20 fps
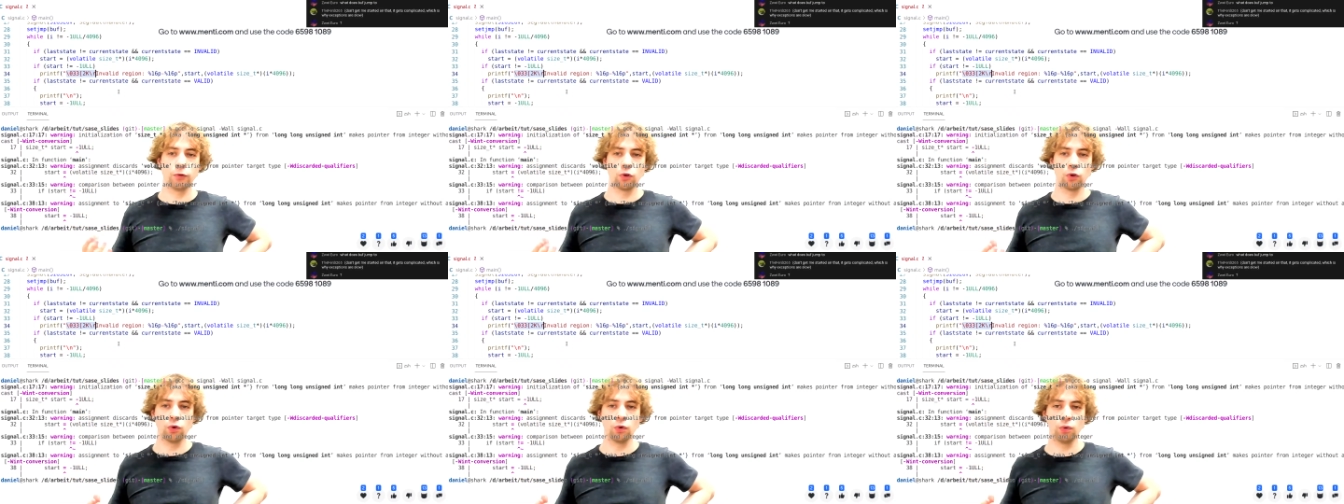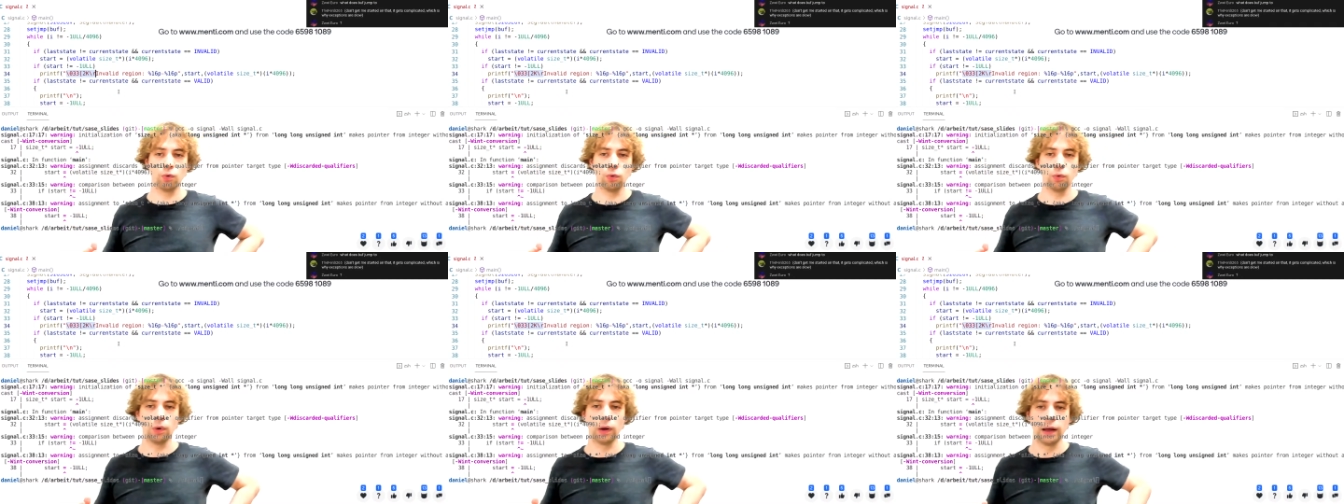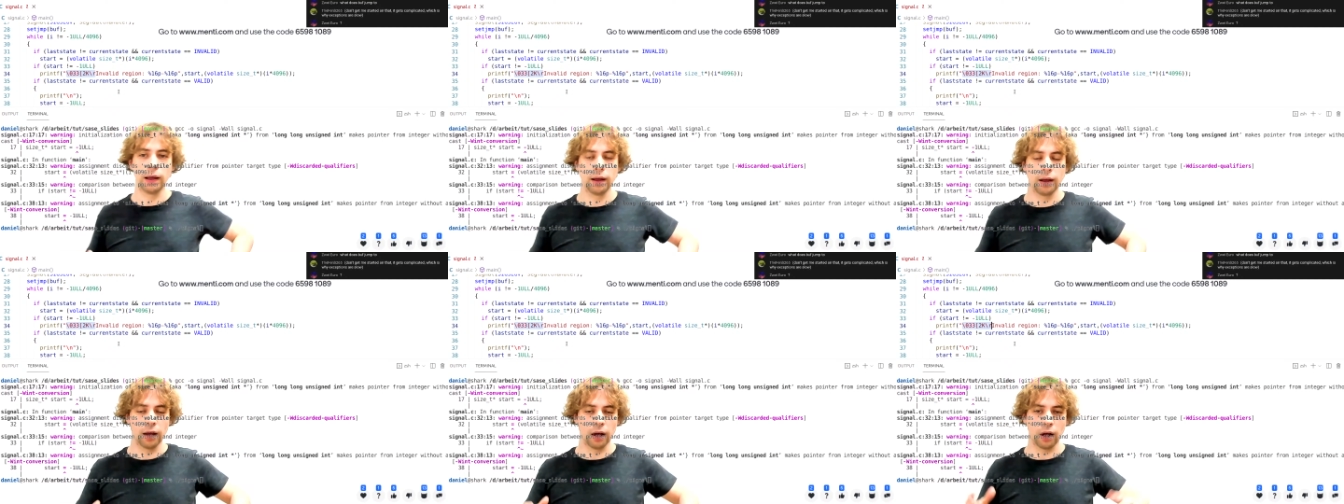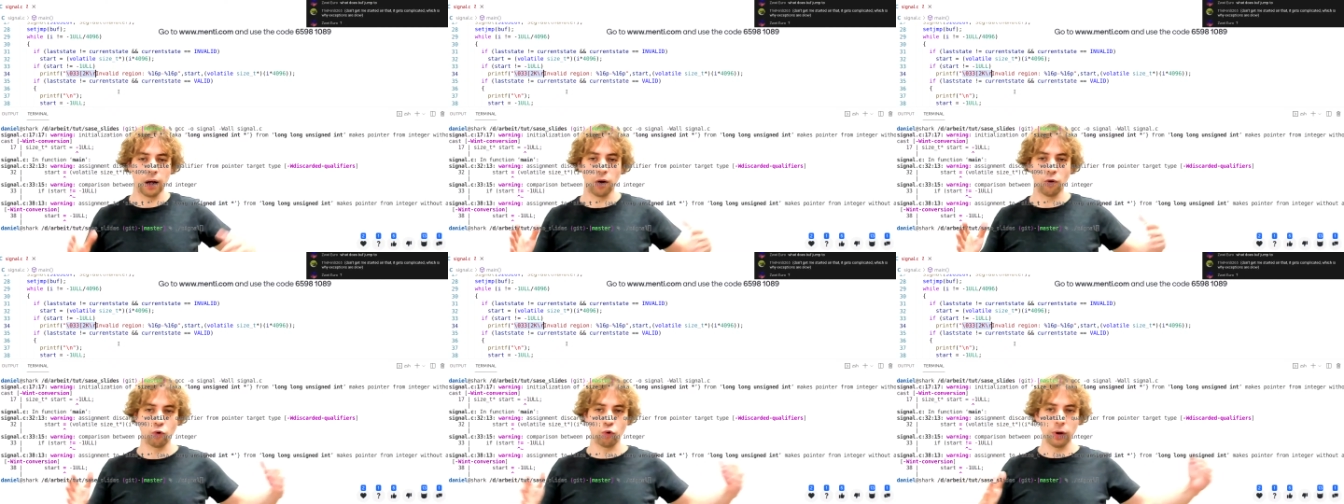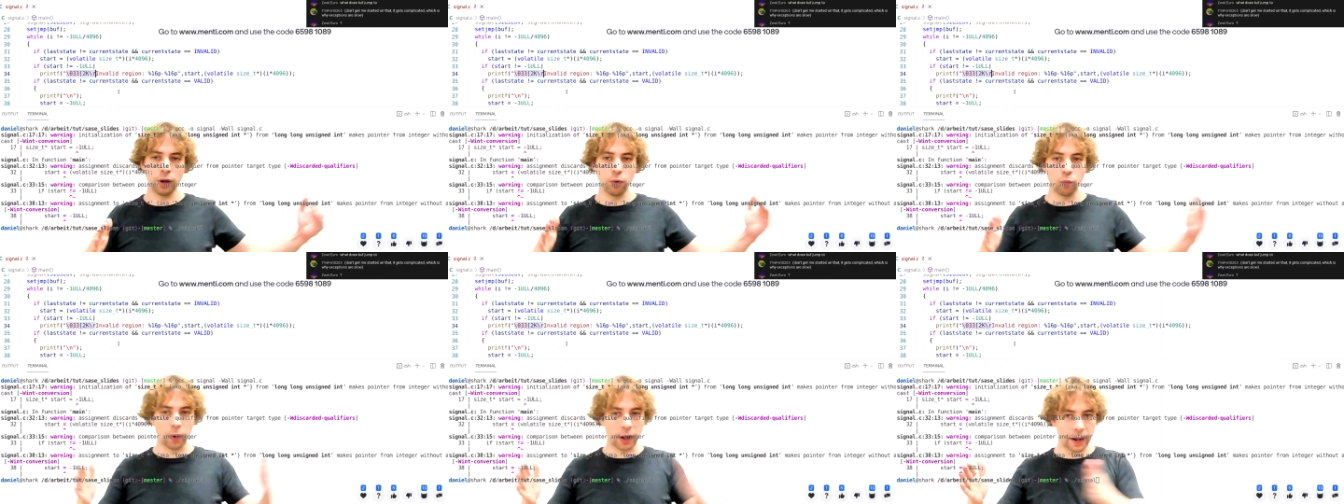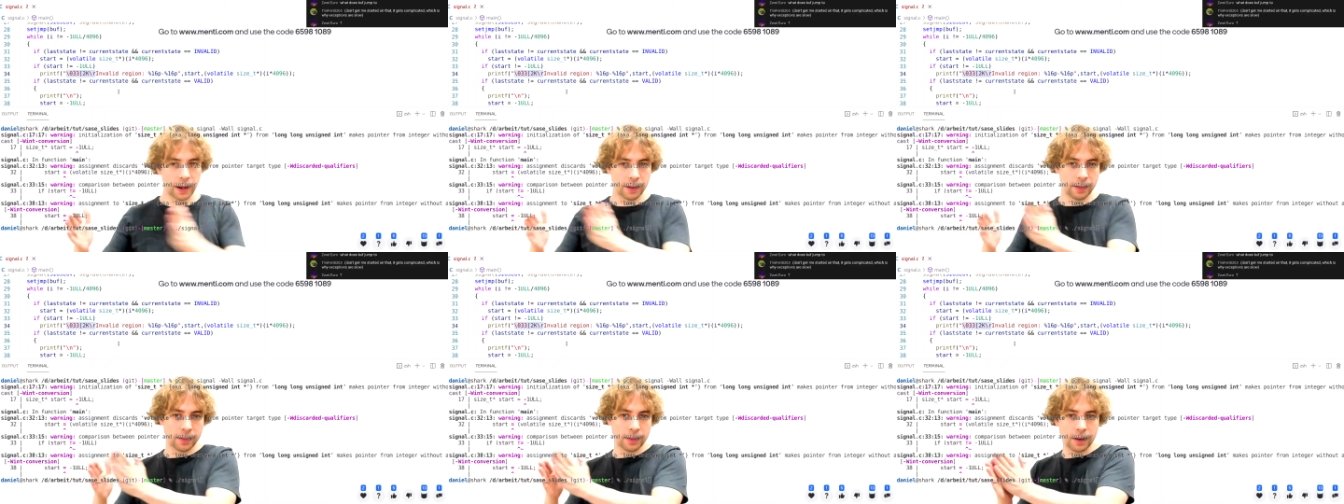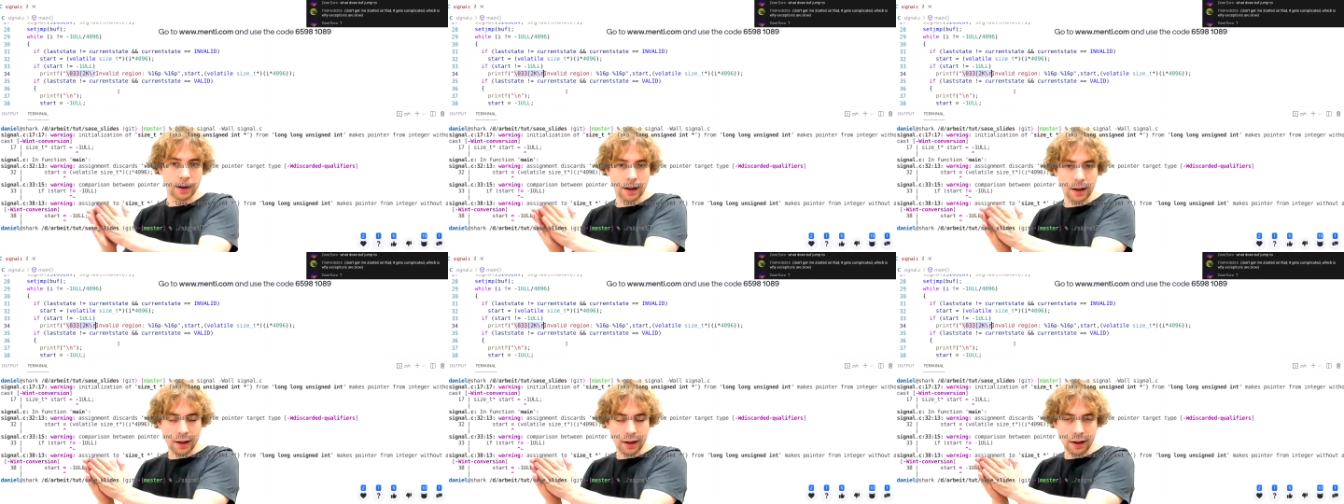to rewind
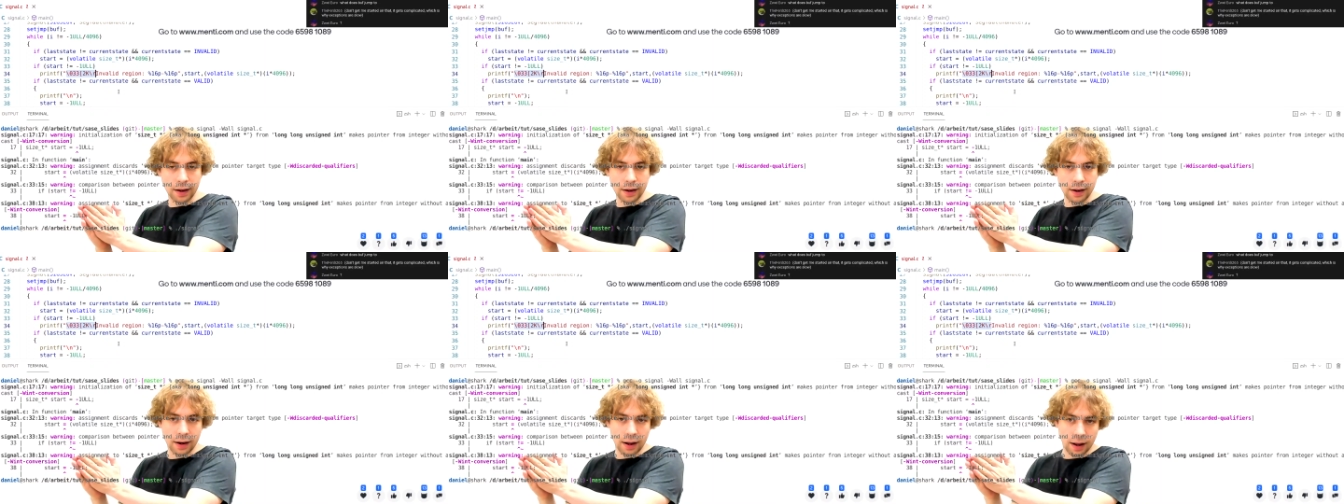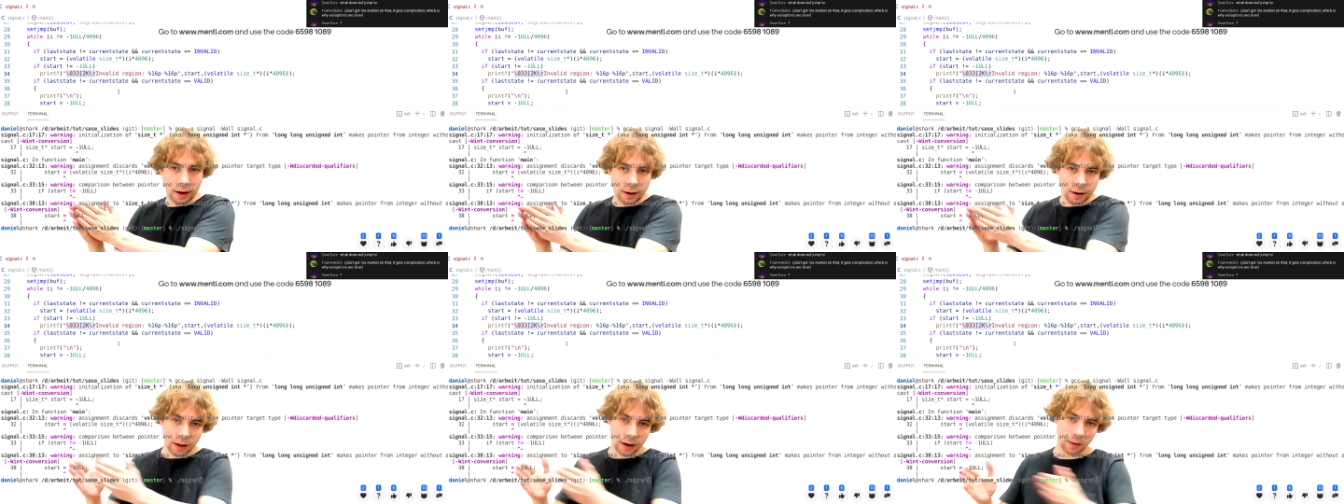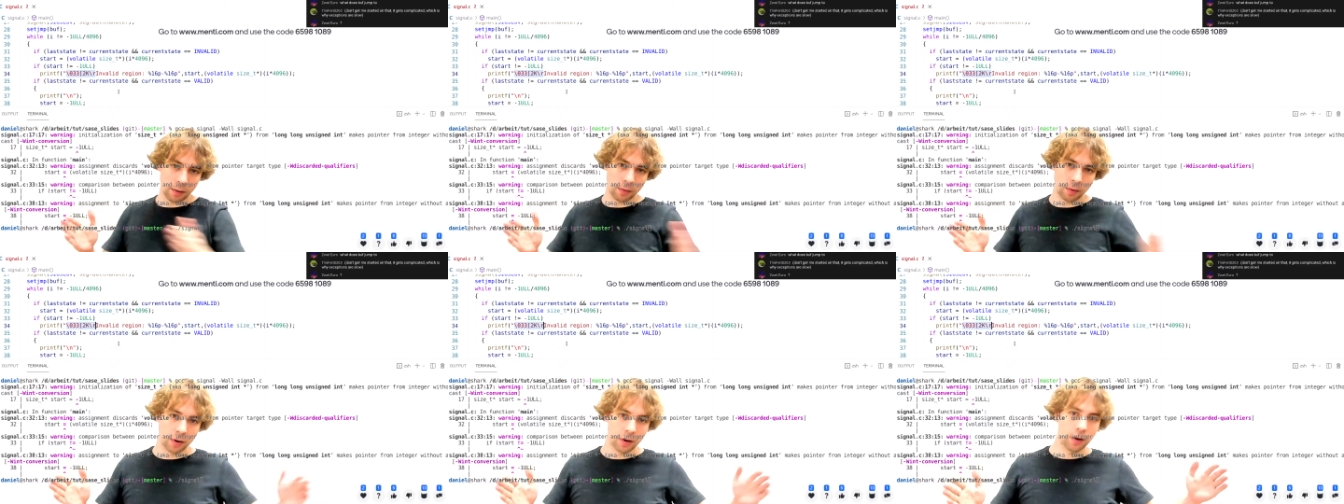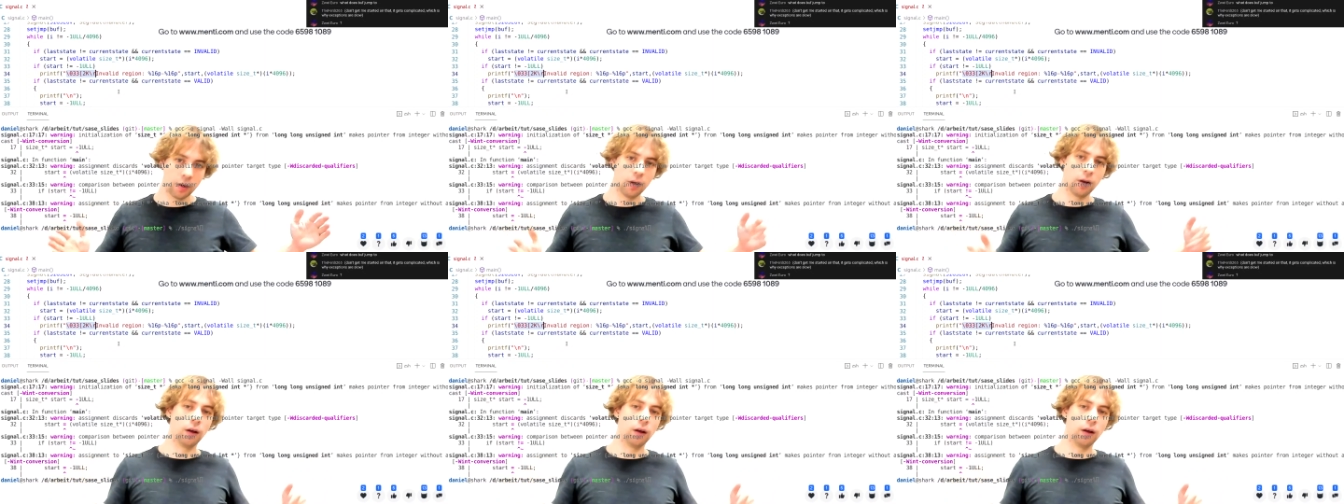the line, and then